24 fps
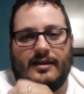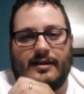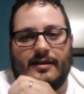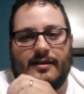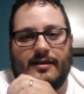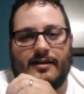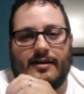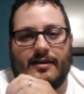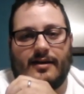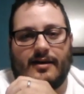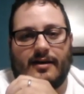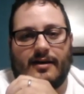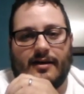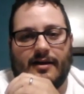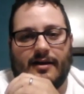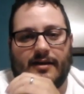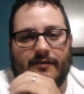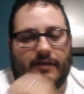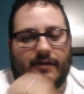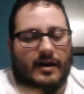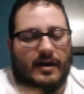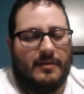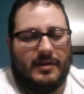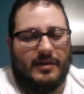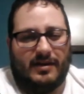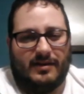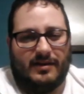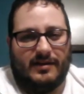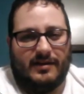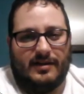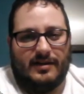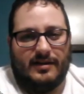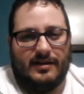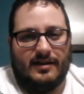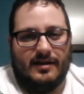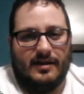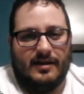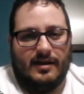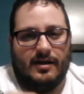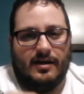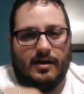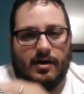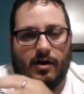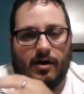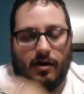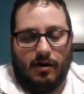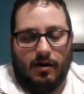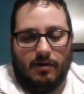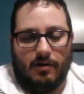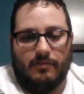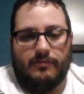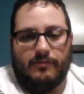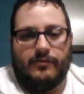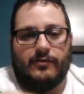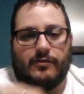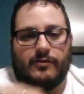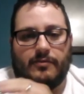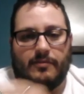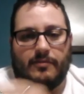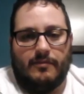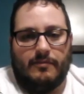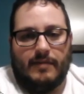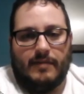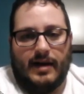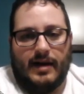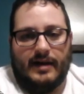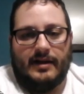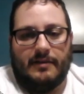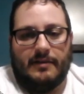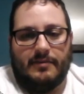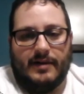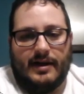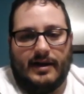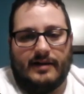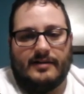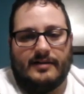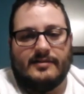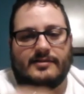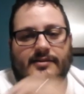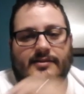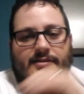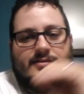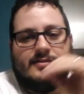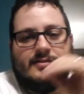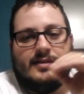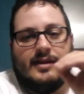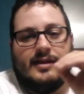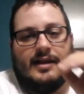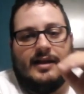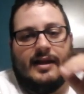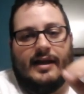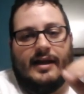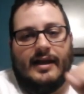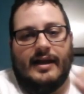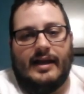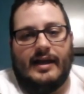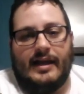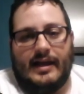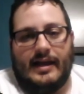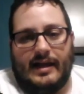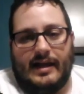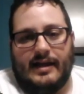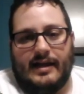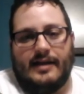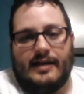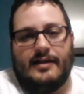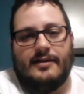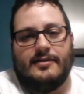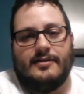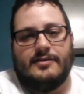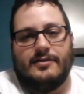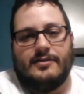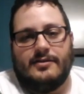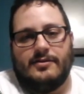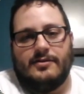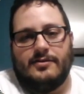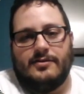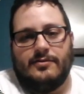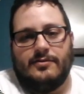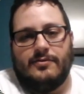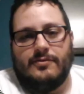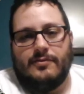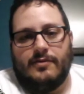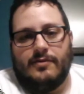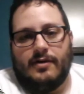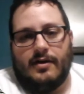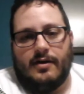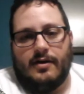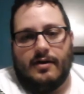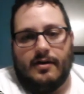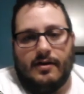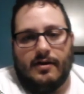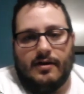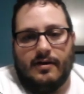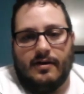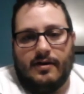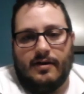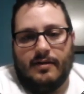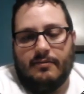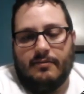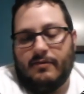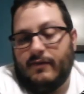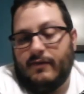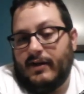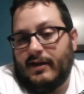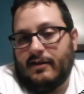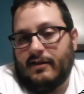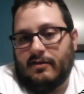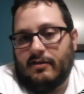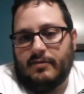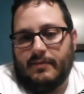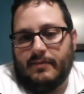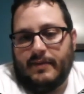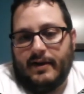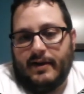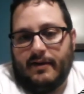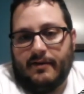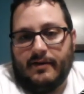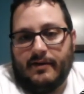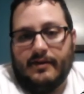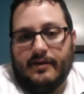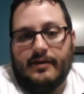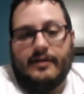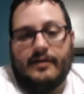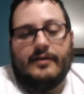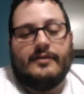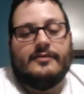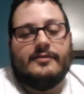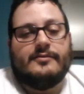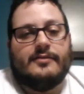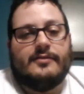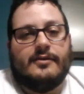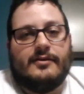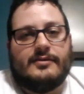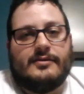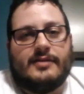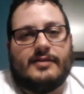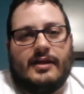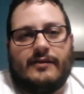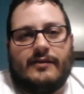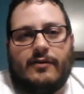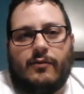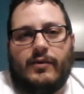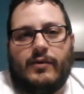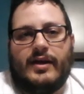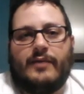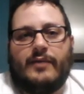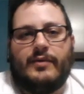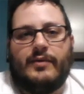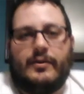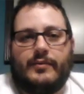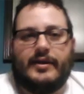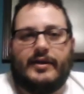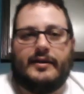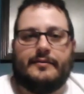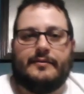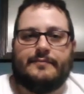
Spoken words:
environmentally harmful mining practices, and you are providing a little bit of power. So it's kind of a win-win-win.